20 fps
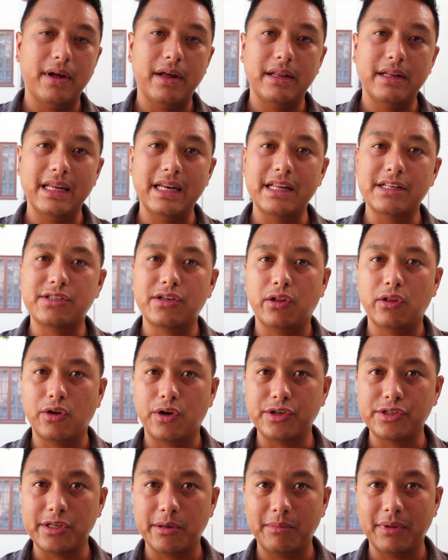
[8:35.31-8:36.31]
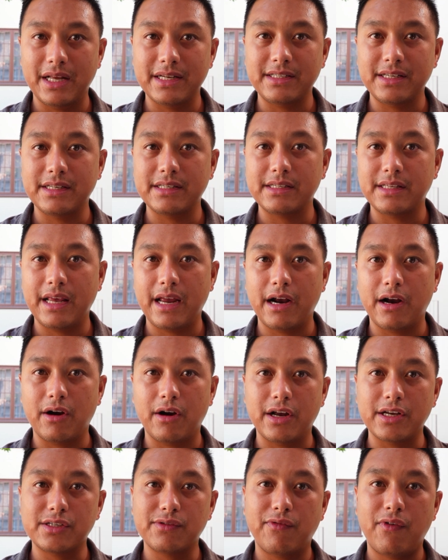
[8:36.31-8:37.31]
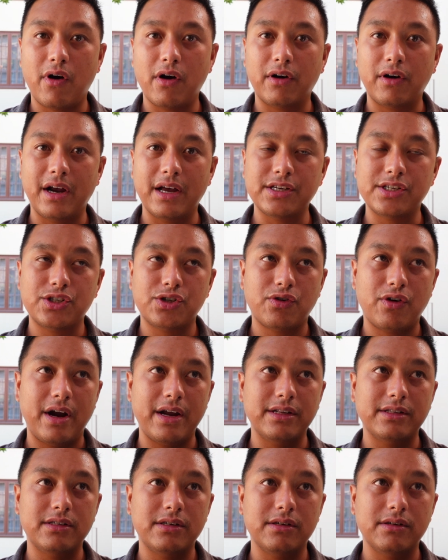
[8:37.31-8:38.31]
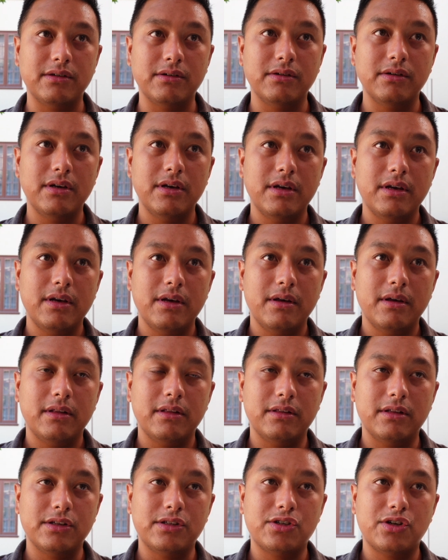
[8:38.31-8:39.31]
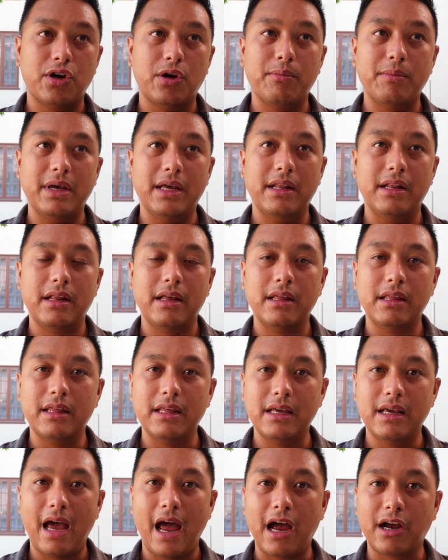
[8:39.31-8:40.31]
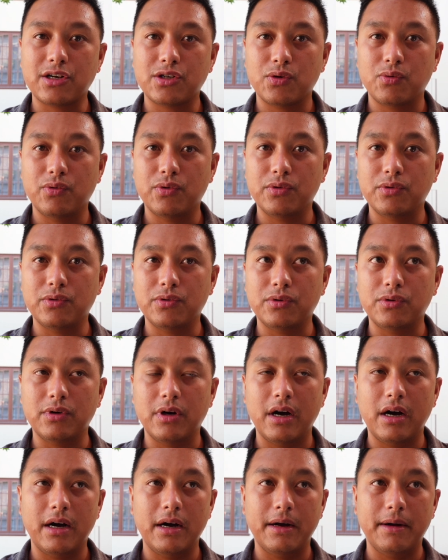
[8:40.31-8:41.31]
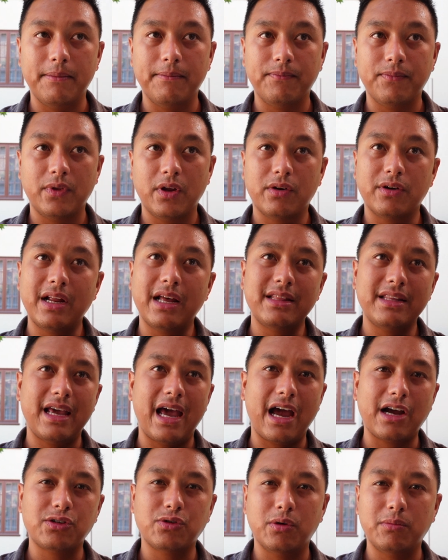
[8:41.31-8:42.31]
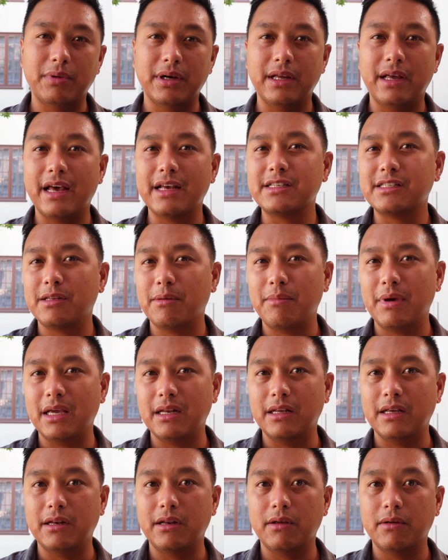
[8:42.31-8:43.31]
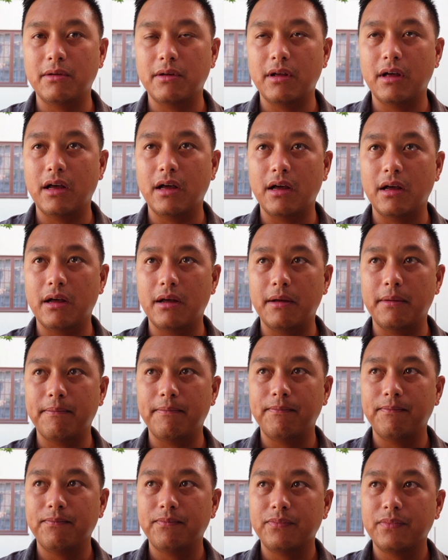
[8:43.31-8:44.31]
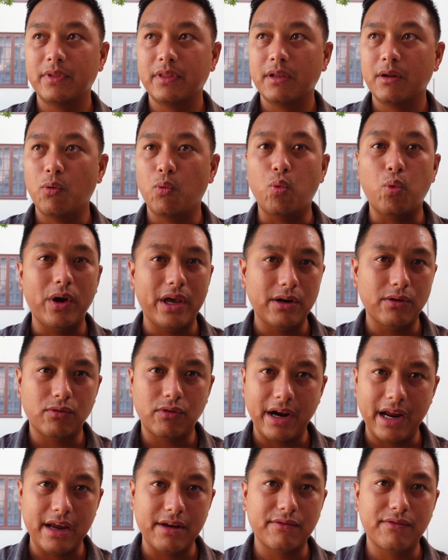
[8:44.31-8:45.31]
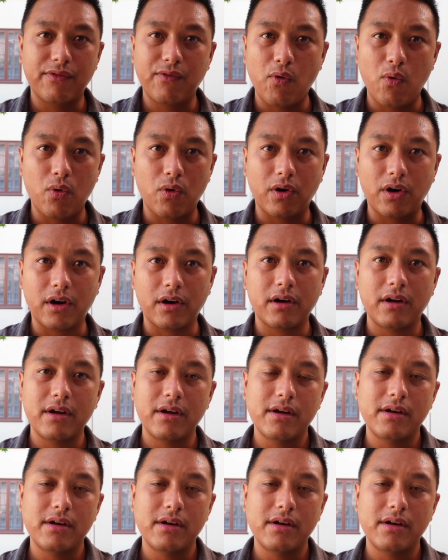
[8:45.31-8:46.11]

needed to learn some lessons there as far as trying to determine the actual, or not the actual, but estimated win rate for